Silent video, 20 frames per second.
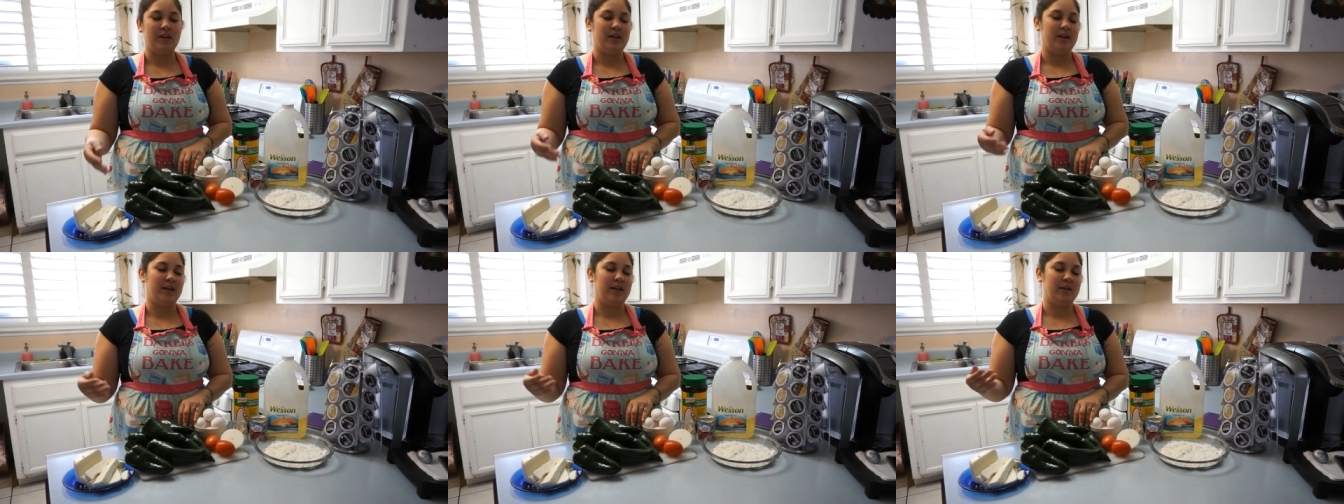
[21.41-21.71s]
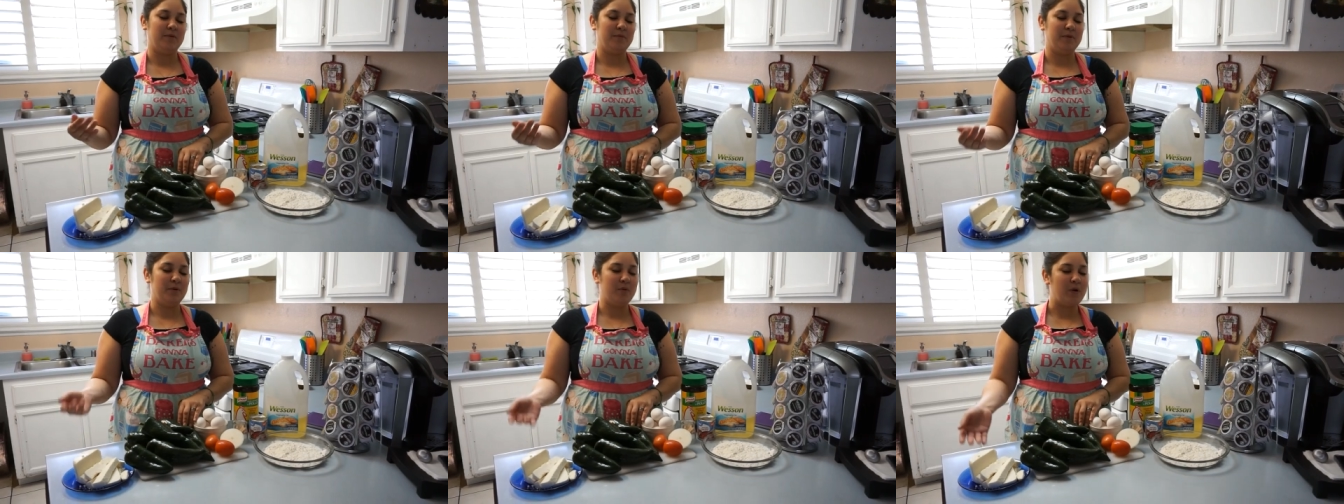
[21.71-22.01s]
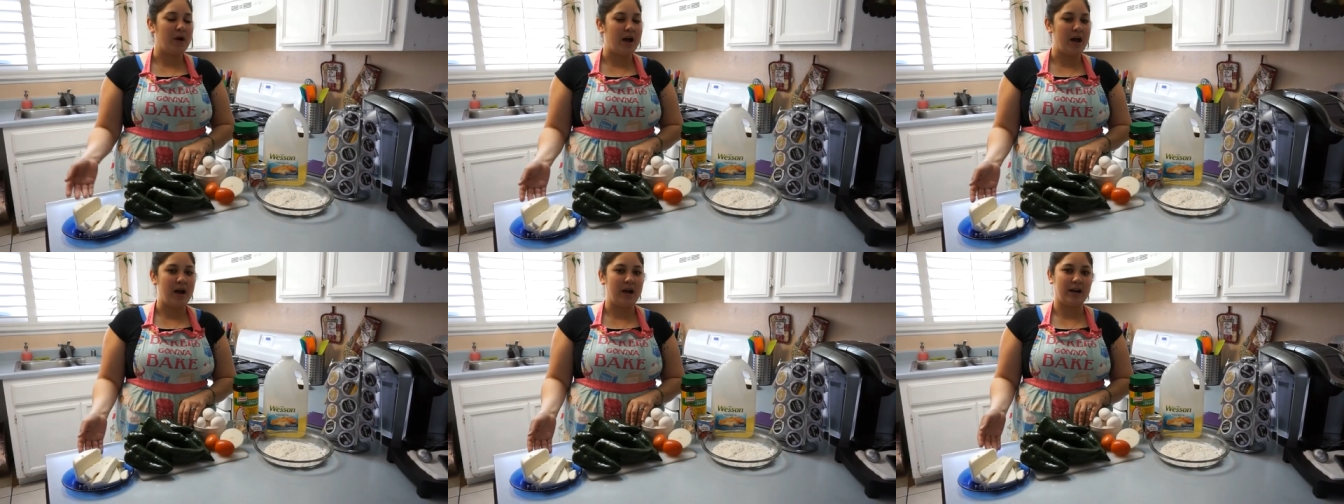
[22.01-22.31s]
It can be
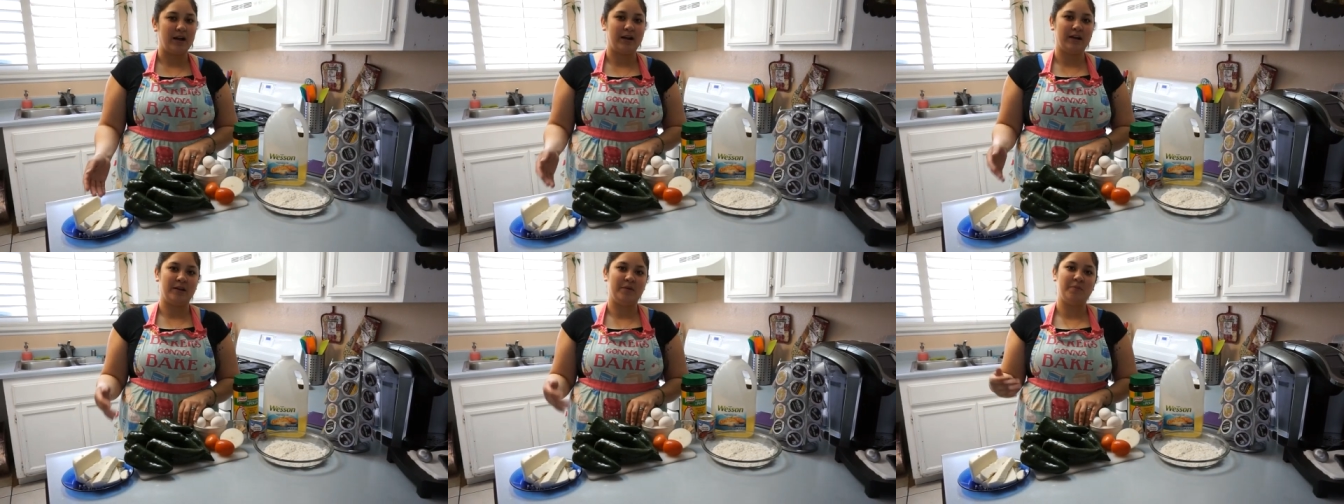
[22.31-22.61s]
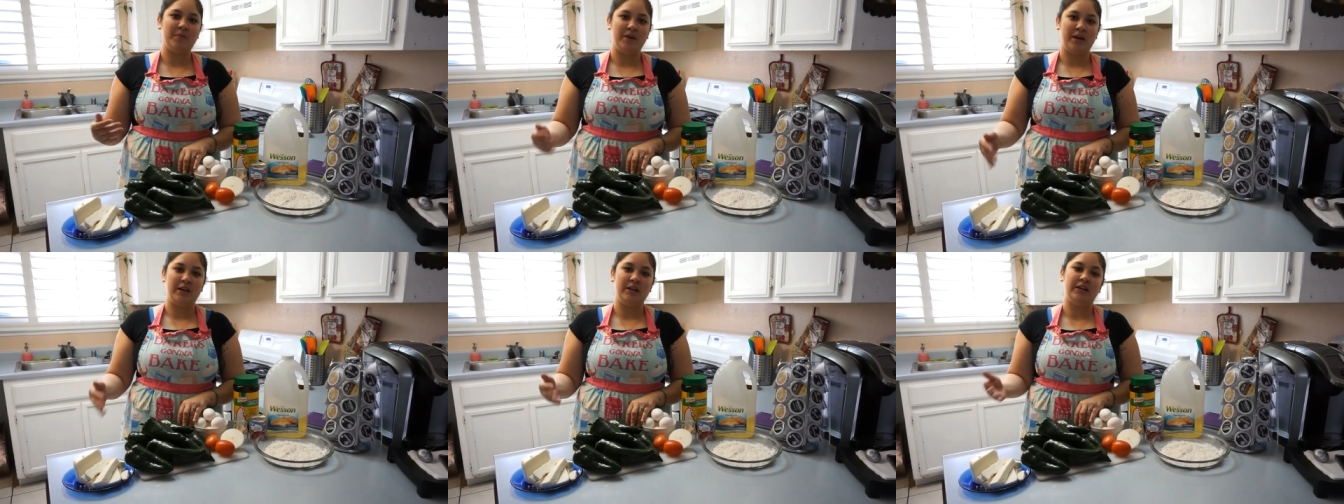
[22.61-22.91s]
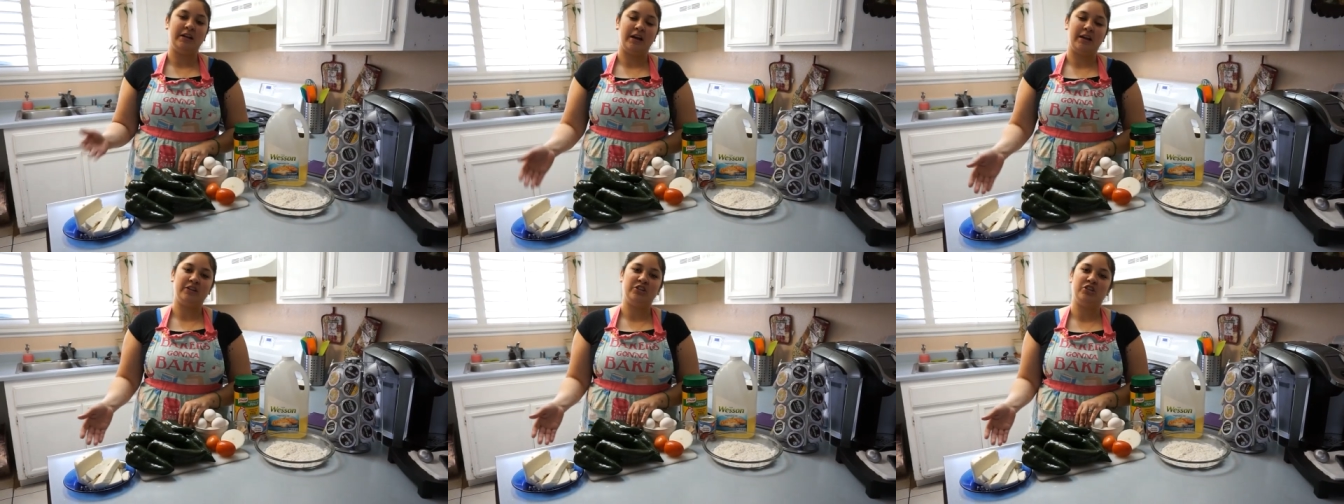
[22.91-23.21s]
Oaxaca, it can be any
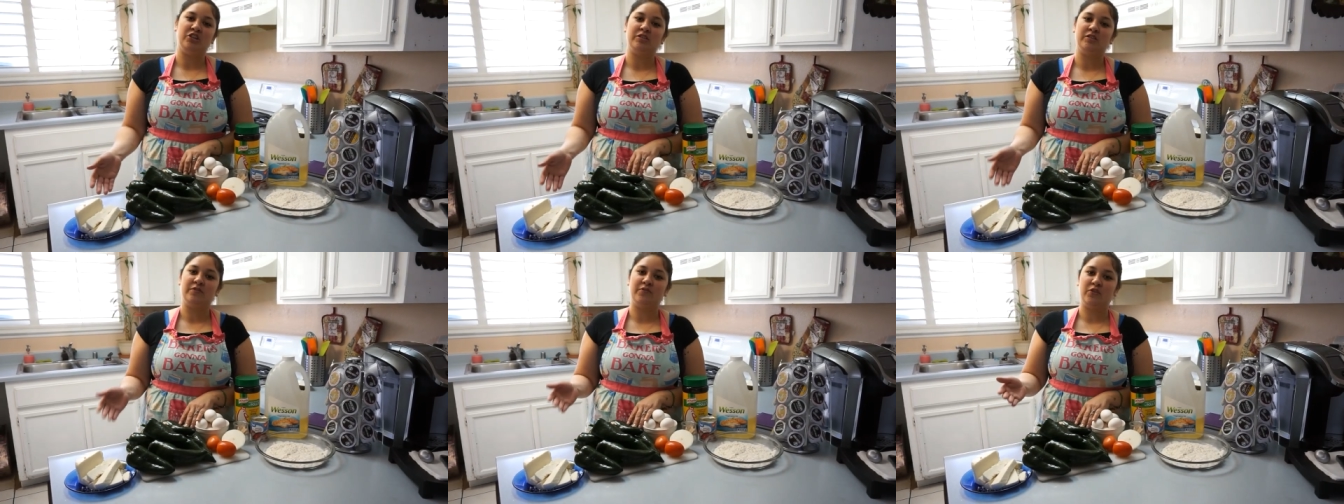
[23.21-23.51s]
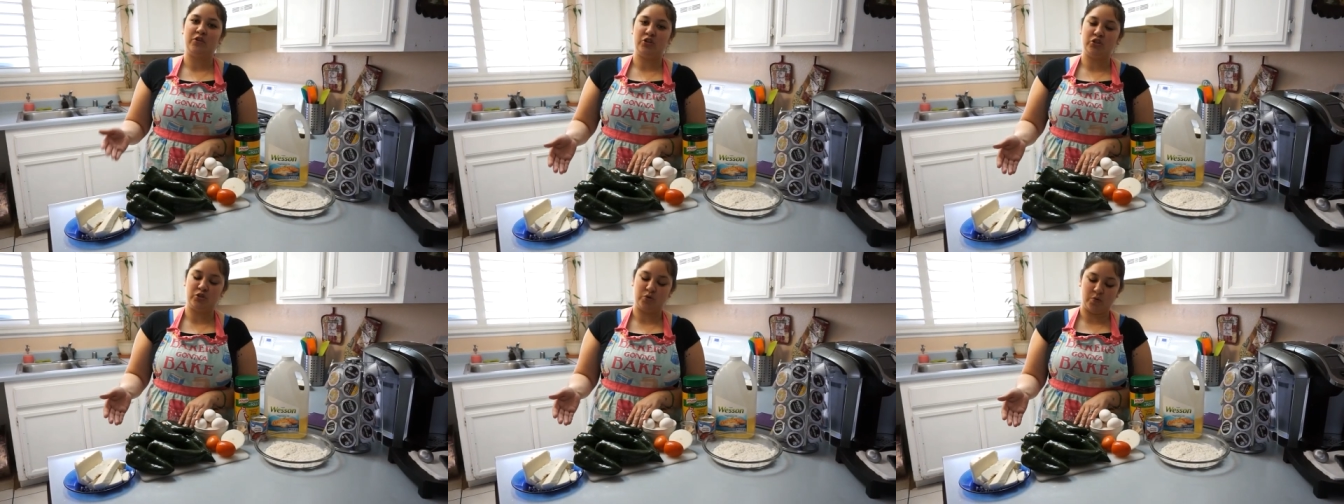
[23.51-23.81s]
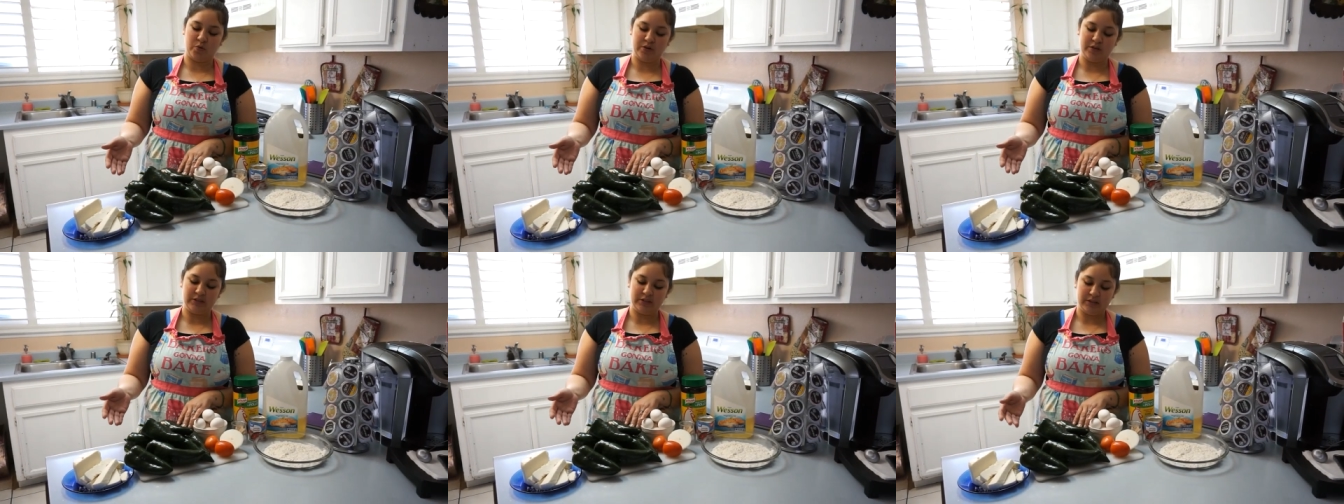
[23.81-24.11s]
kind of cheese of your
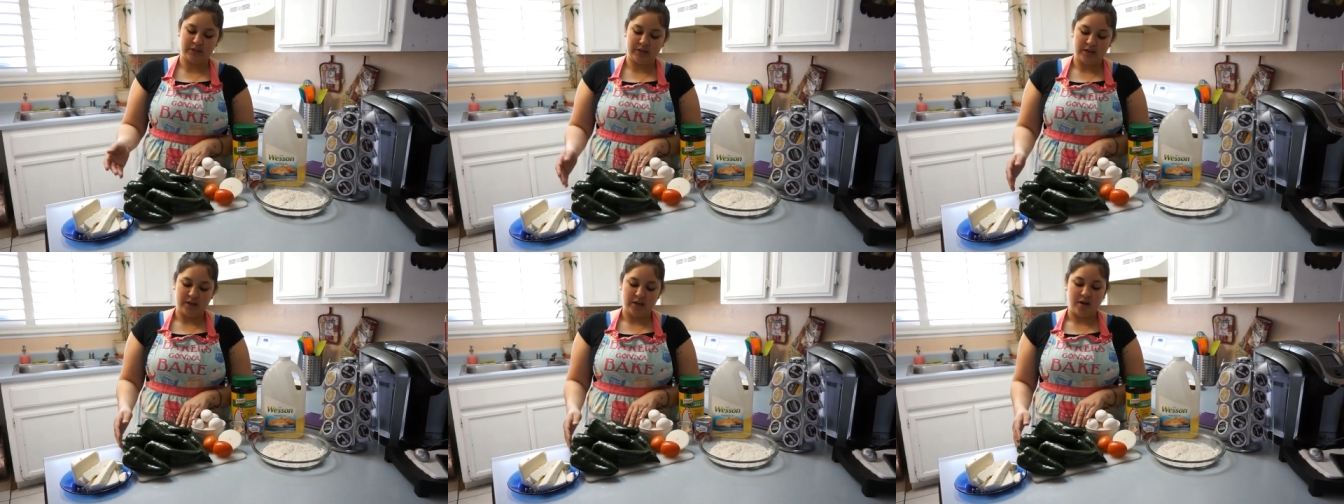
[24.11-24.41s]
choice.